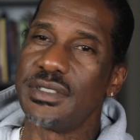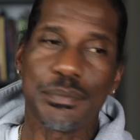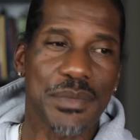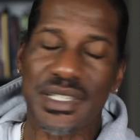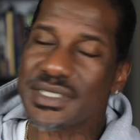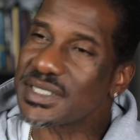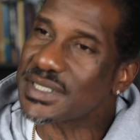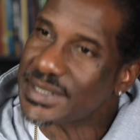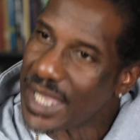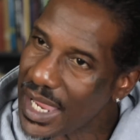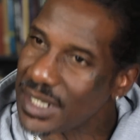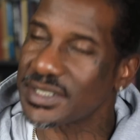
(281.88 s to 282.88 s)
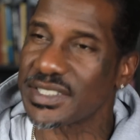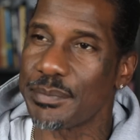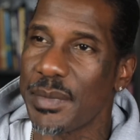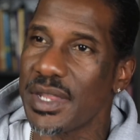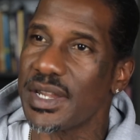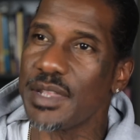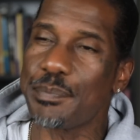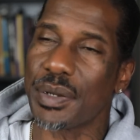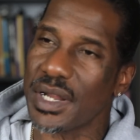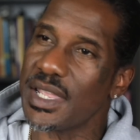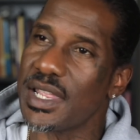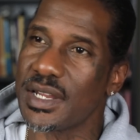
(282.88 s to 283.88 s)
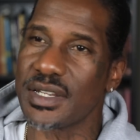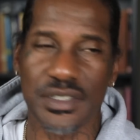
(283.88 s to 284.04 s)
Them niggas is talented, man. They planned.